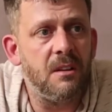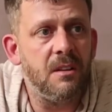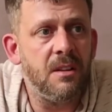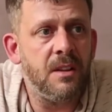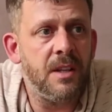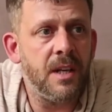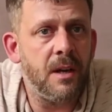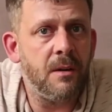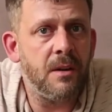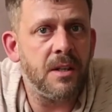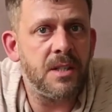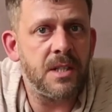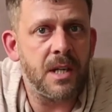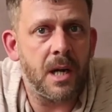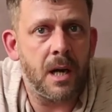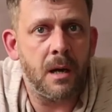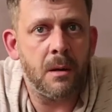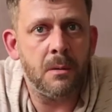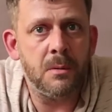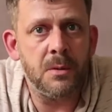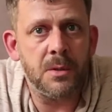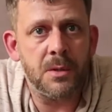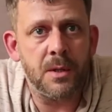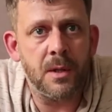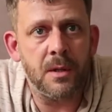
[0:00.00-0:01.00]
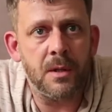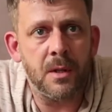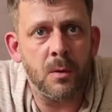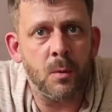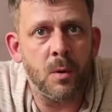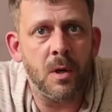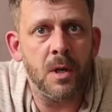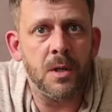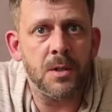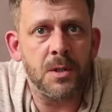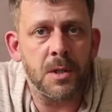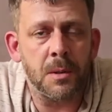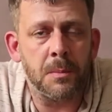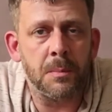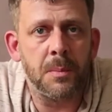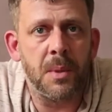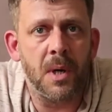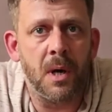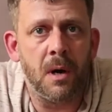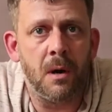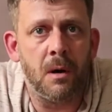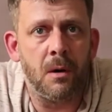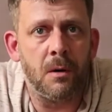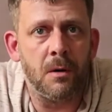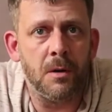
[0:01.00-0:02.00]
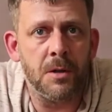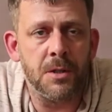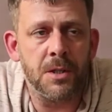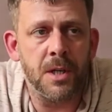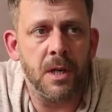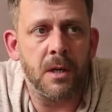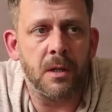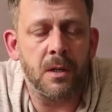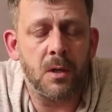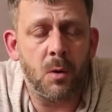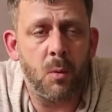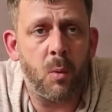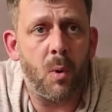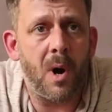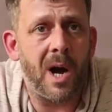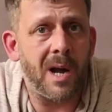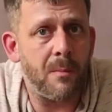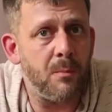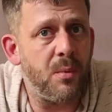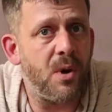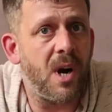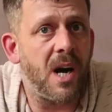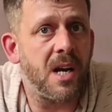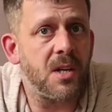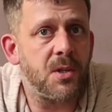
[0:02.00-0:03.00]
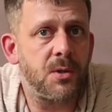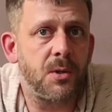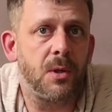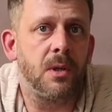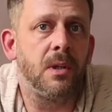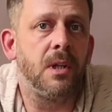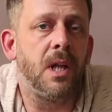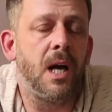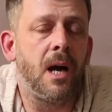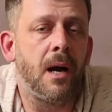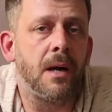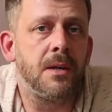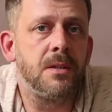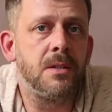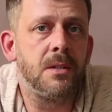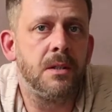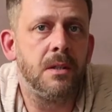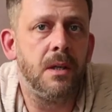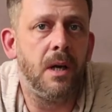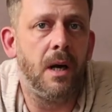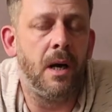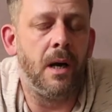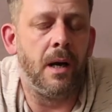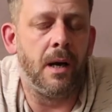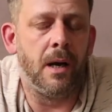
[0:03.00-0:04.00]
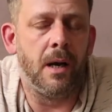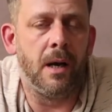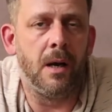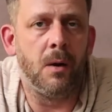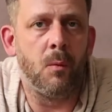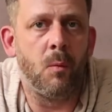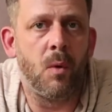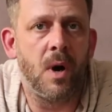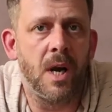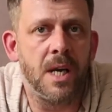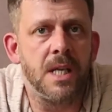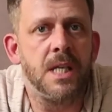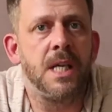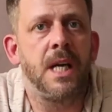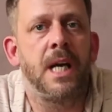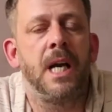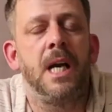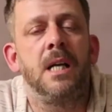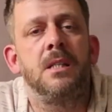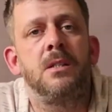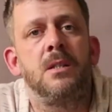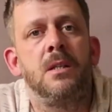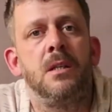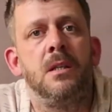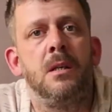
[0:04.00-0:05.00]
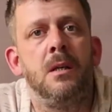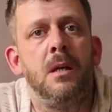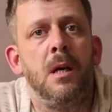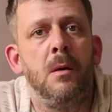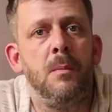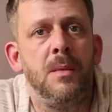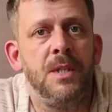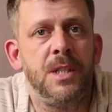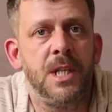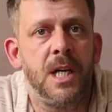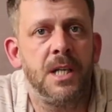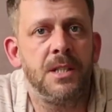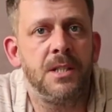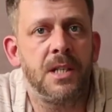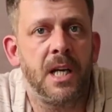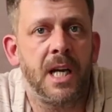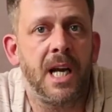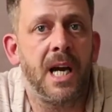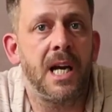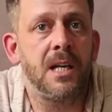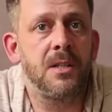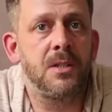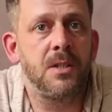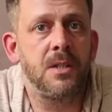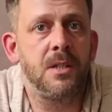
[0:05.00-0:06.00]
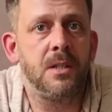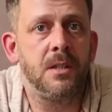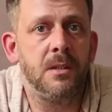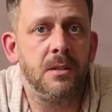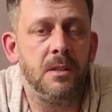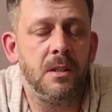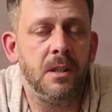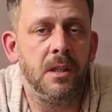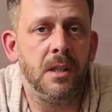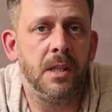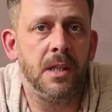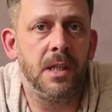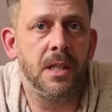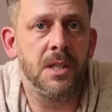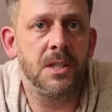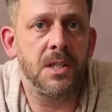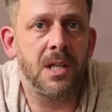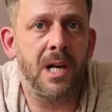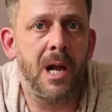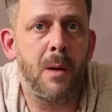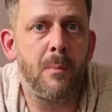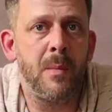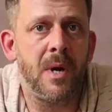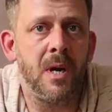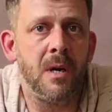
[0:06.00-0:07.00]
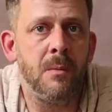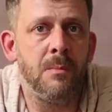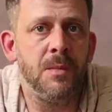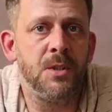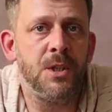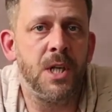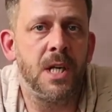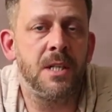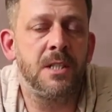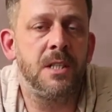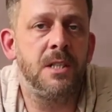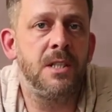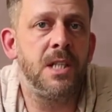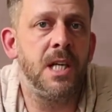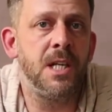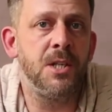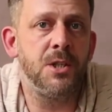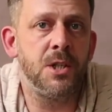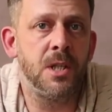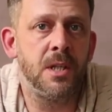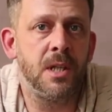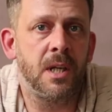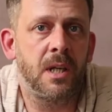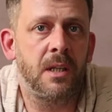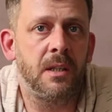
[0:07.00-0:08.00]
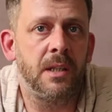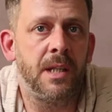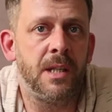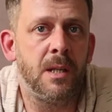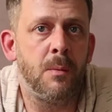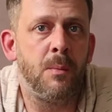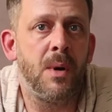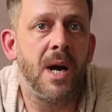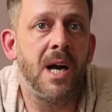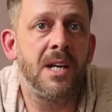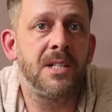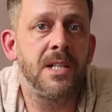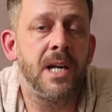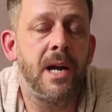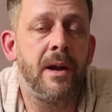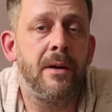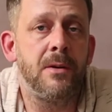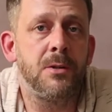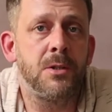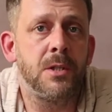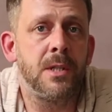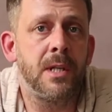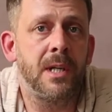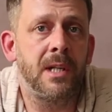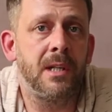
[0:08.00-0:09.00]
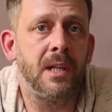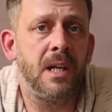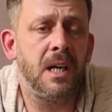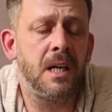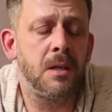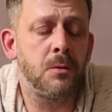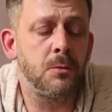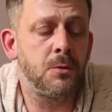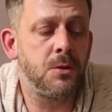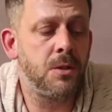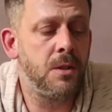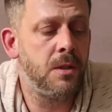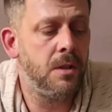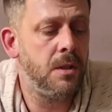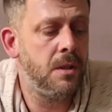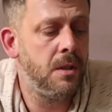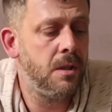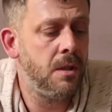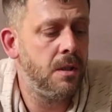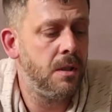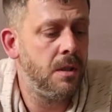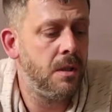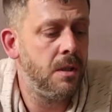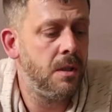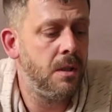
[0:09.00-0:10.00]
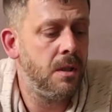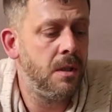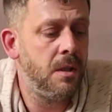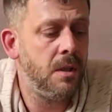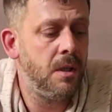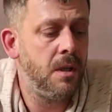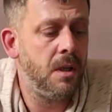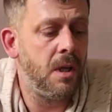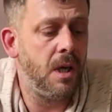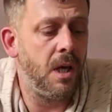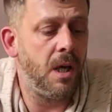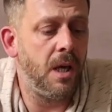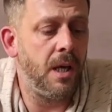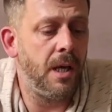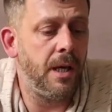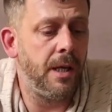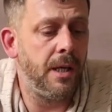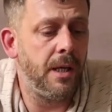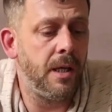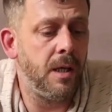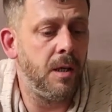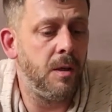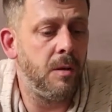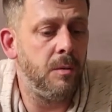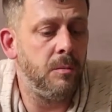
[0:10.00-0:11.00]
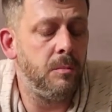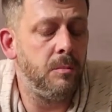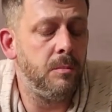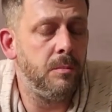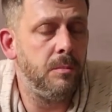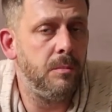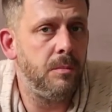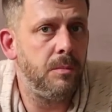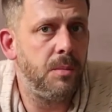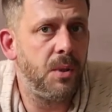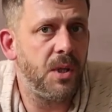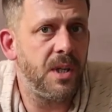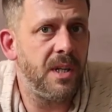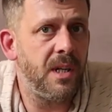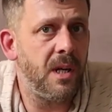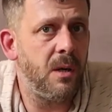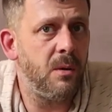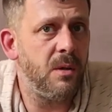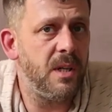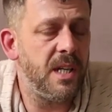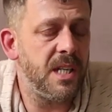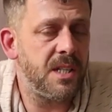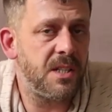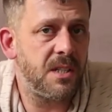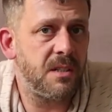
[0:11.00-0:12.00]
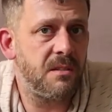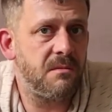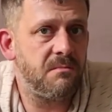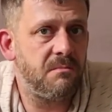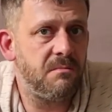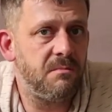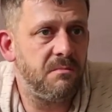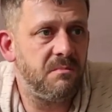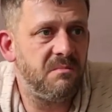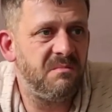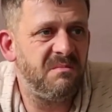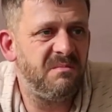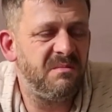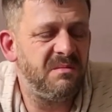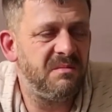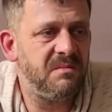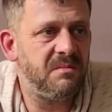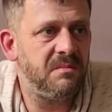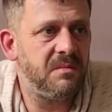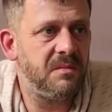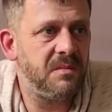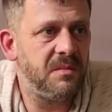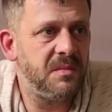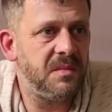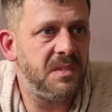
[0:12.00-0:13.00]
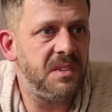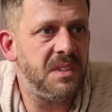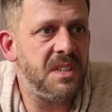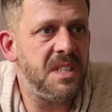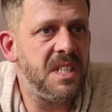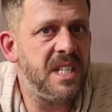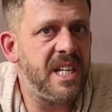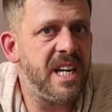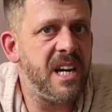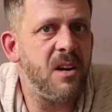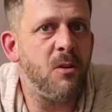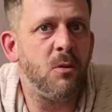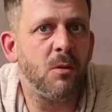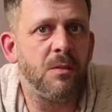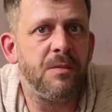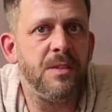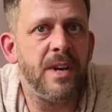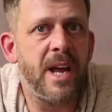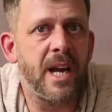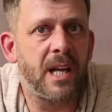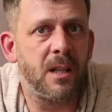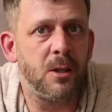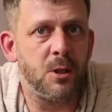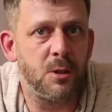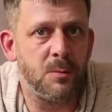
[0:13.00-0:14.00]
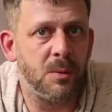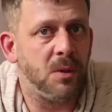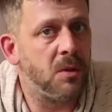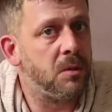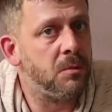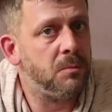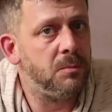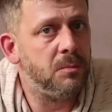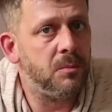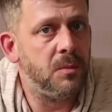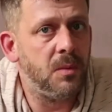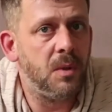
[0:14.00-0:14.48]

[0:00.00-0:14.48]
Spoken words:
the only times that they weren't on par is in quite bright sunlight, where you get a magenta cast, a slight bit of magenta tinge in the bright areas of the clouds. But you know, it's near enough negligible.